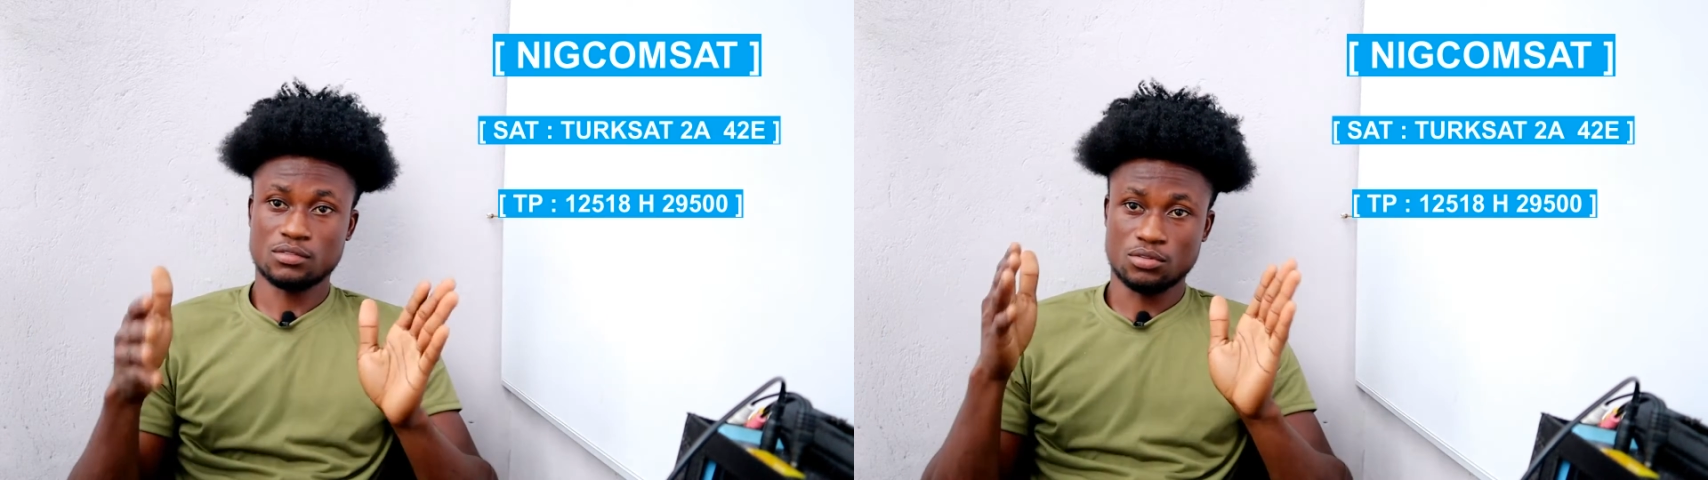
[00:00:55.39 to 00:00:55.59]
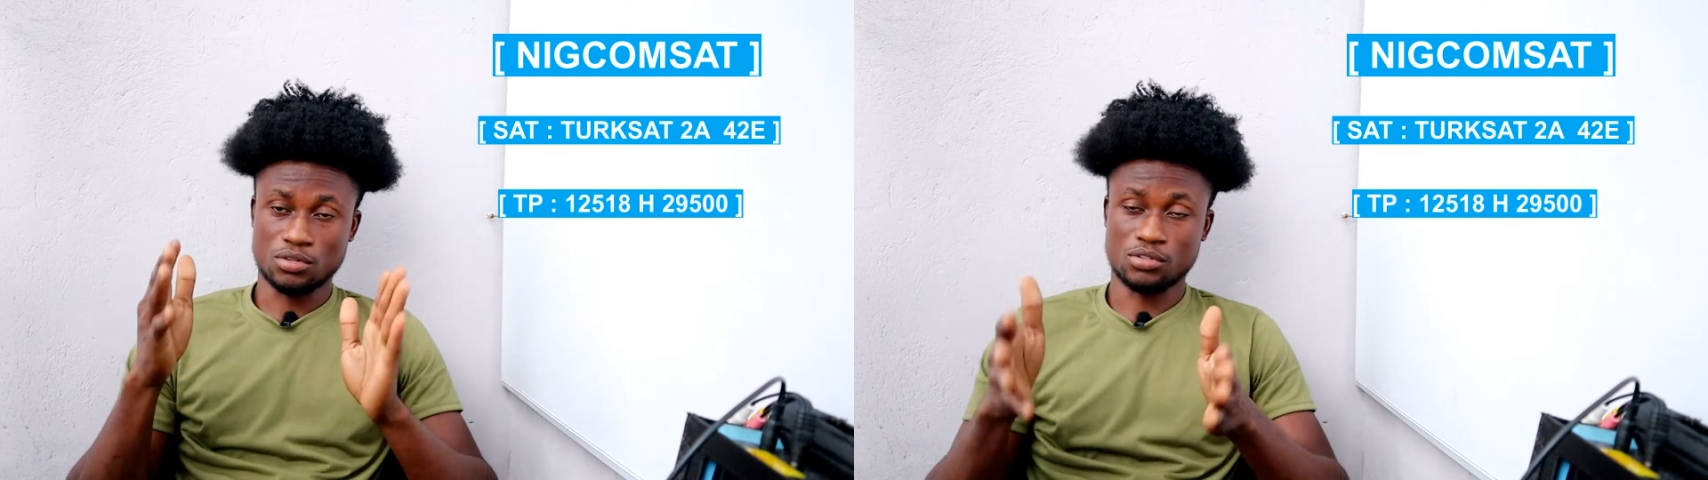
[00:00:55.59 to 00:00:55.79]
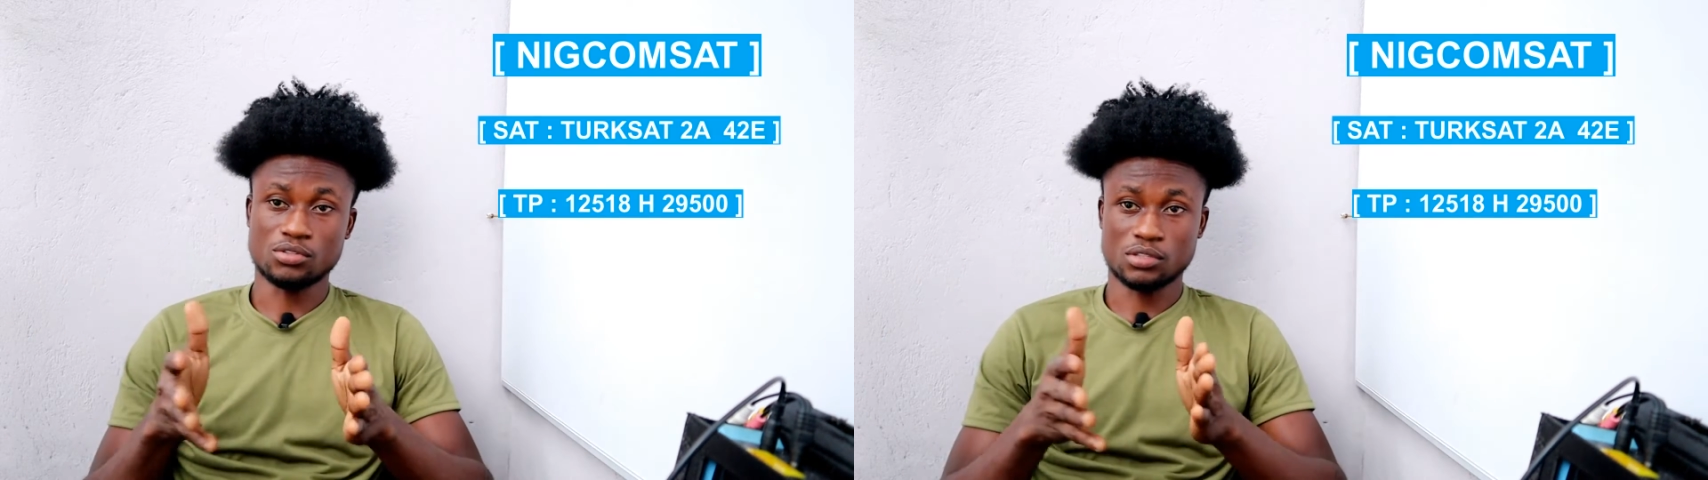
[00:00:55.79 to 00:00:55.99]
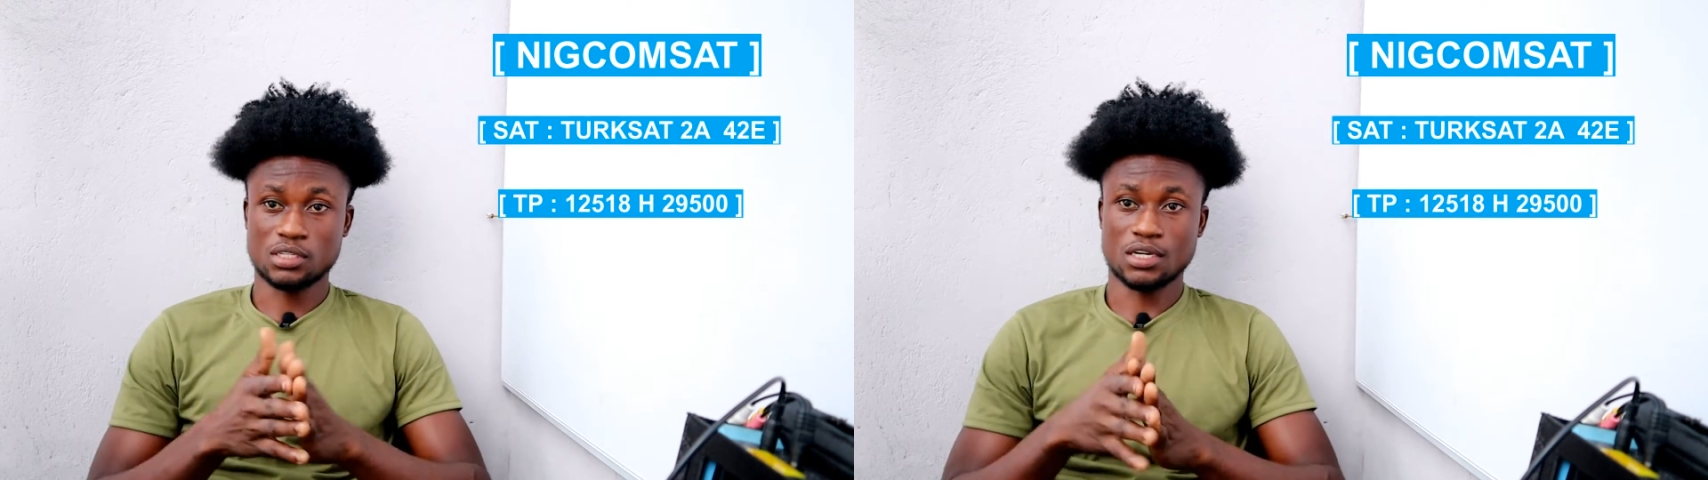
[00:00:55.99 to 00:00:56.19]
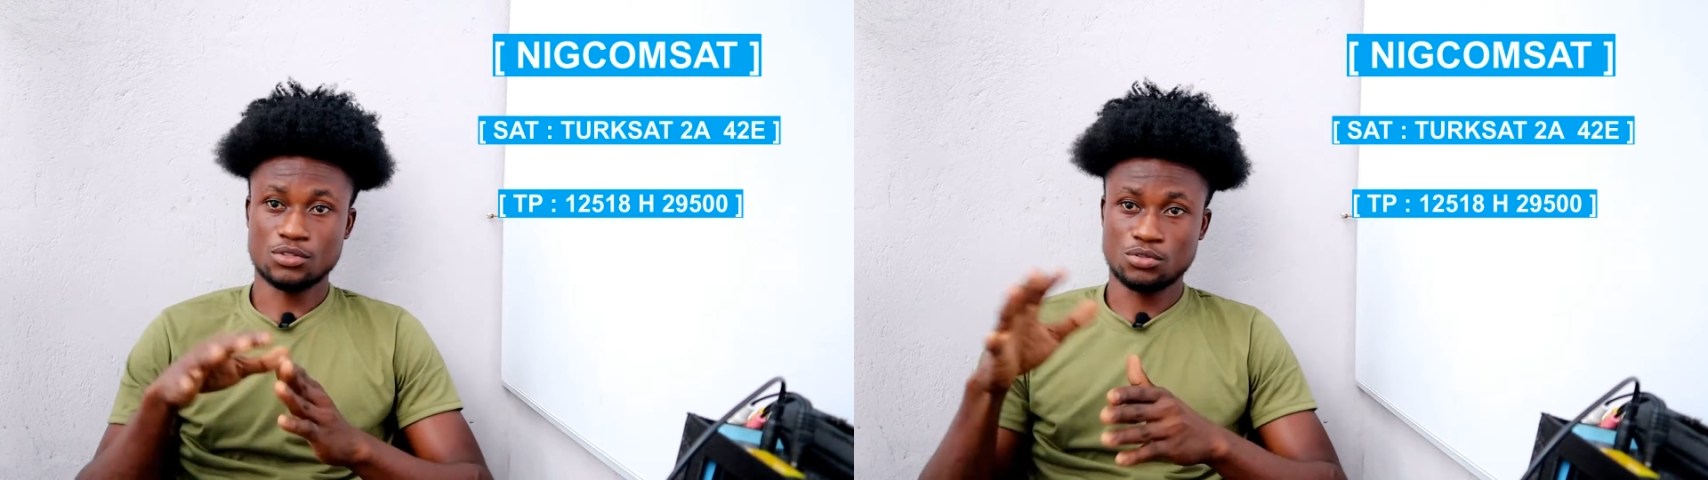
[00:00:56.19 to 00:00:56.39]

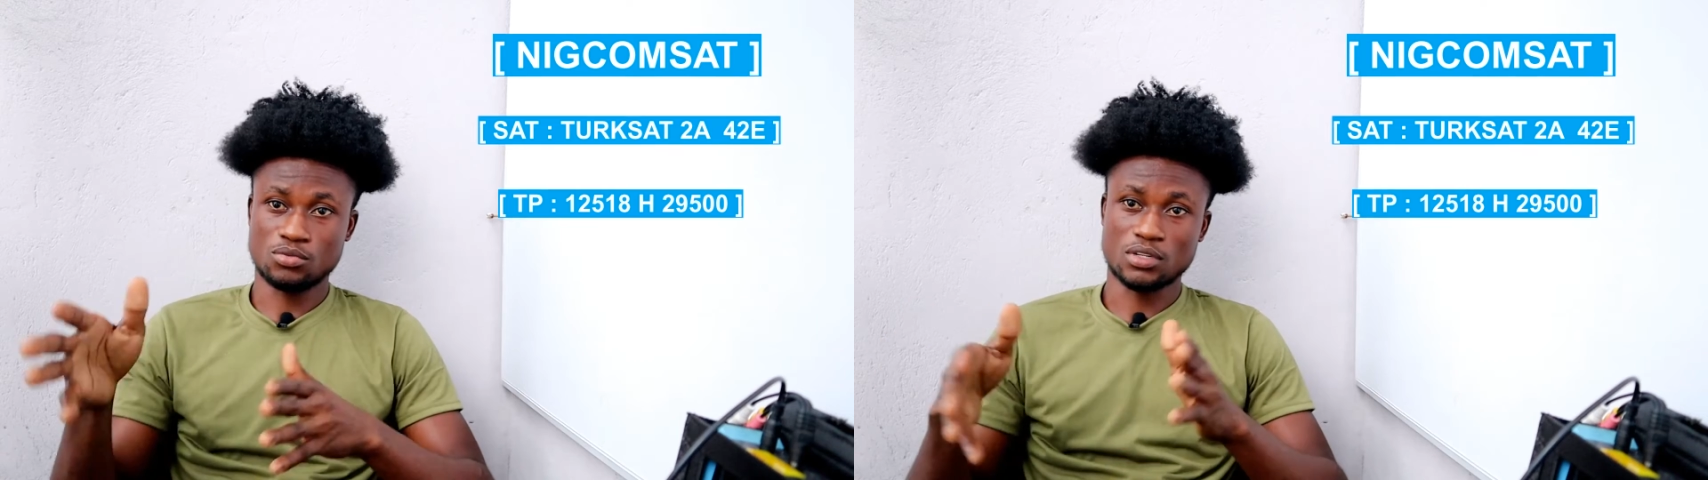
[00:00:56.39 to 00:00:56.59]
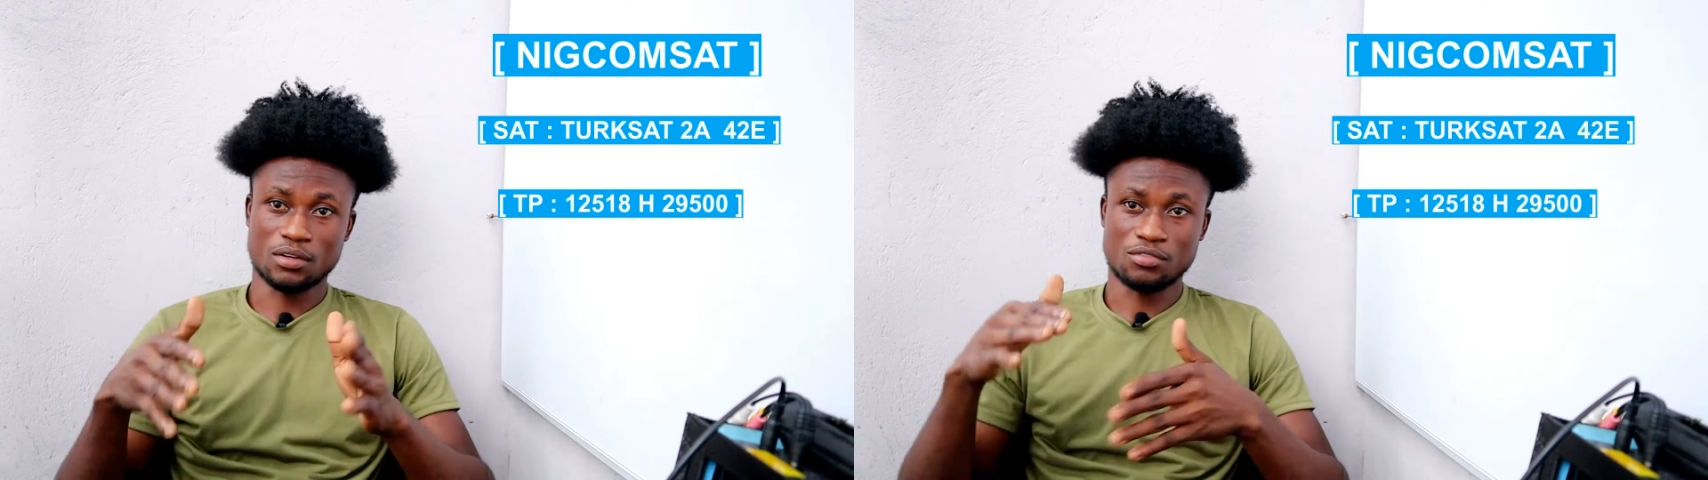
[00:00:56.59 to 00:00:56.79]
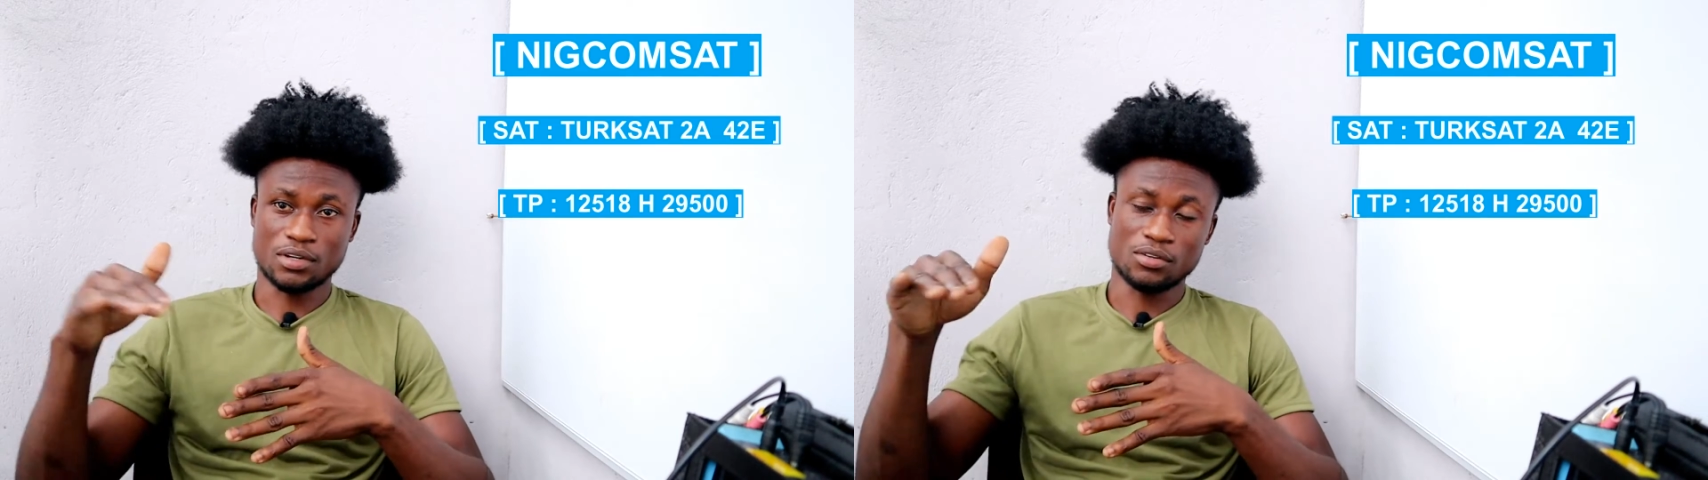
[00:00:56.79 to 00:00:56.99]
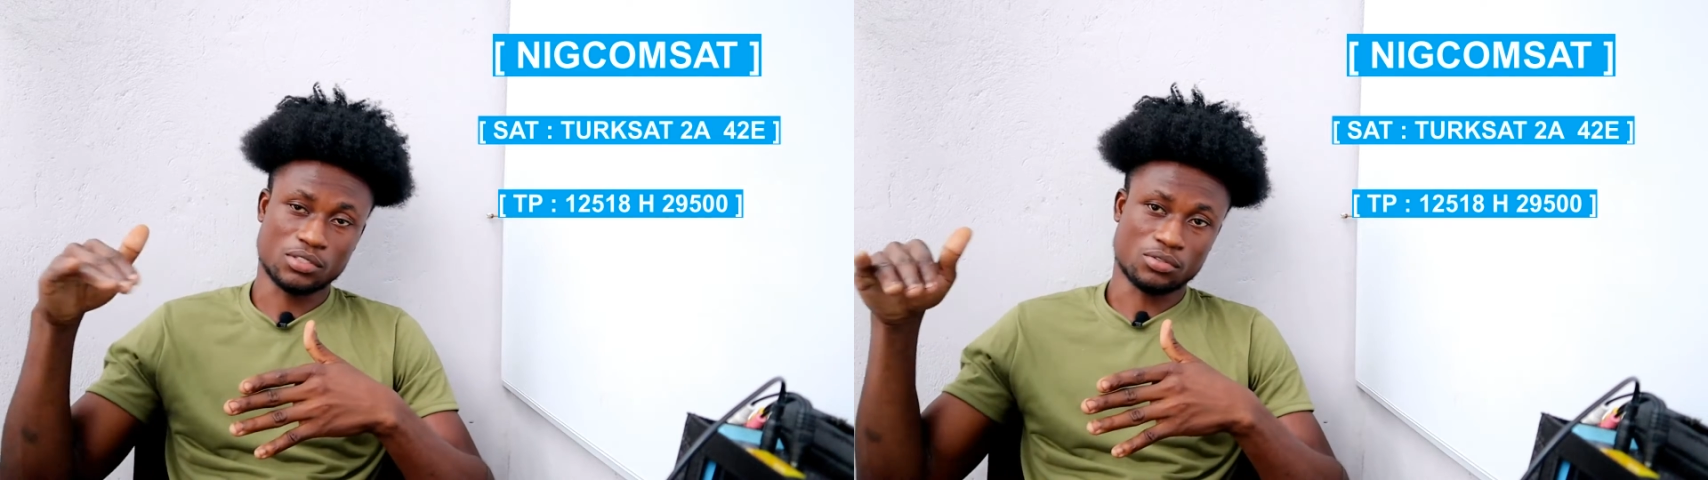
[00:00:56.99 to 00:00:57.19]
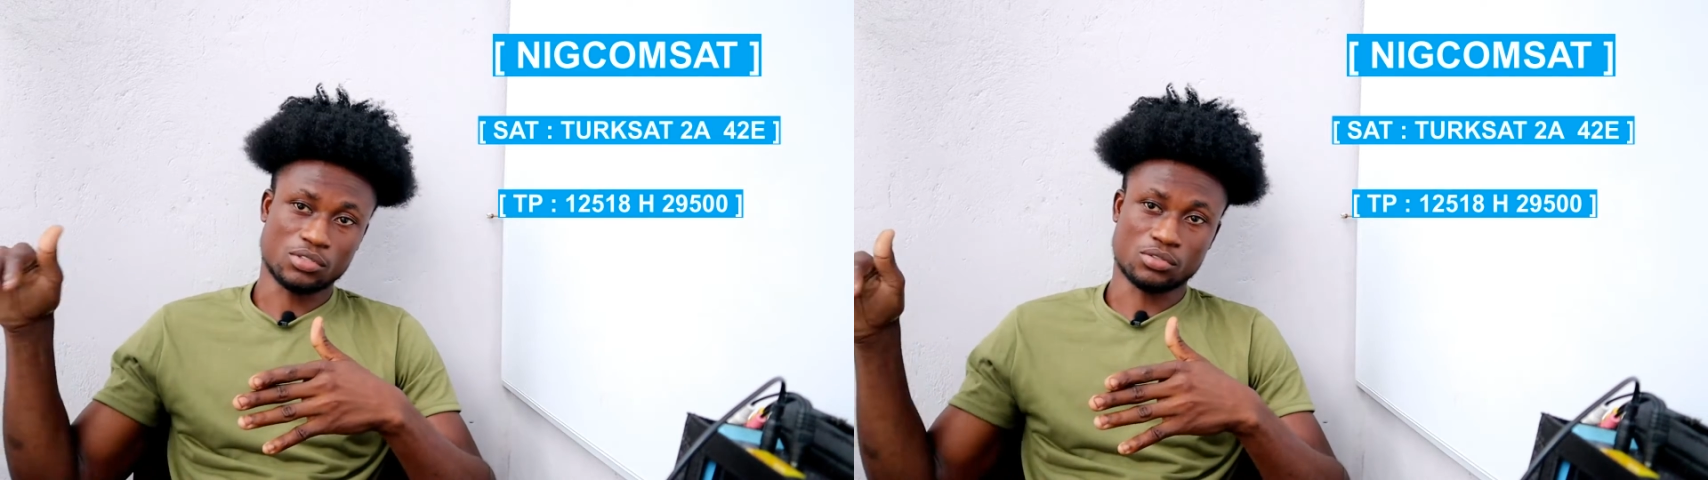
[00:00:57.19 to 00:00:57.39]
horizontal
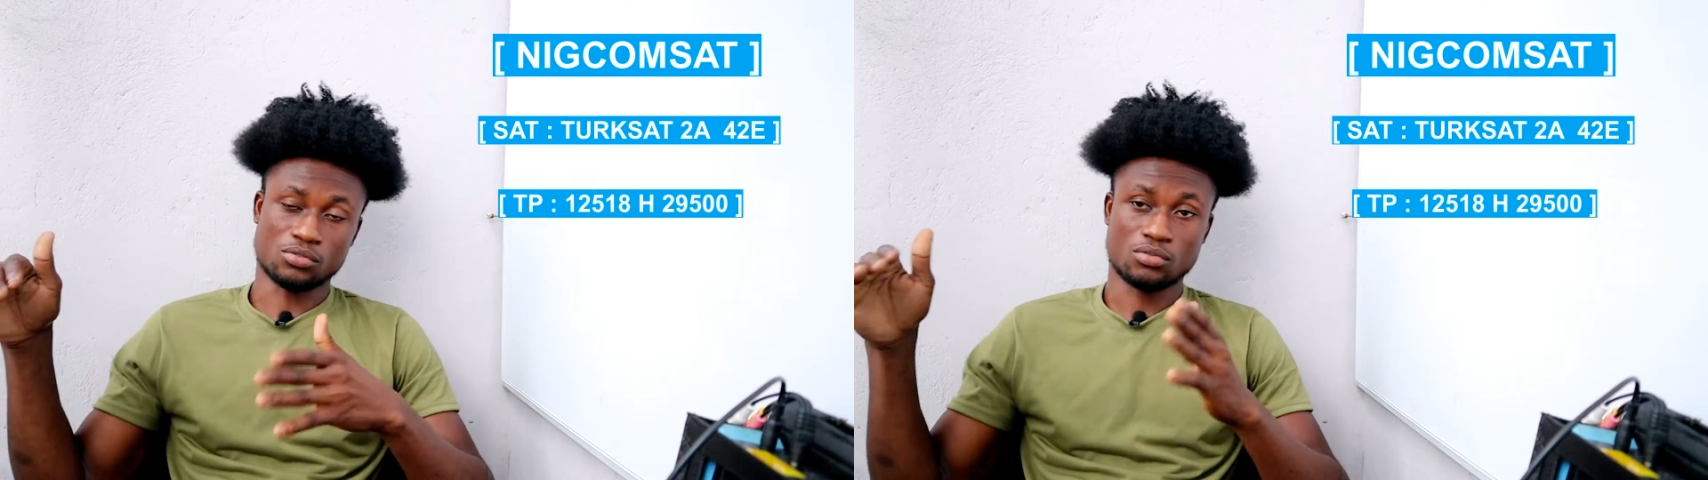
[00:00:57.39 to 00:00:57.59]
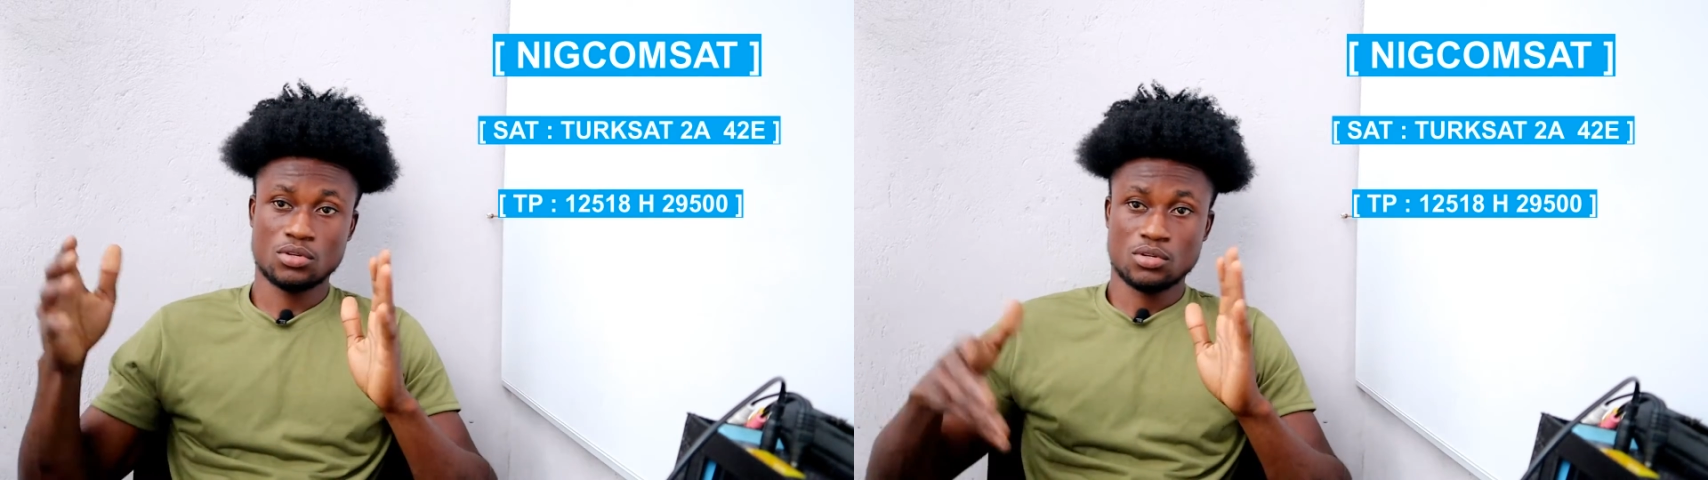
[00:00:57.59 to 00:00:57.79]
29500.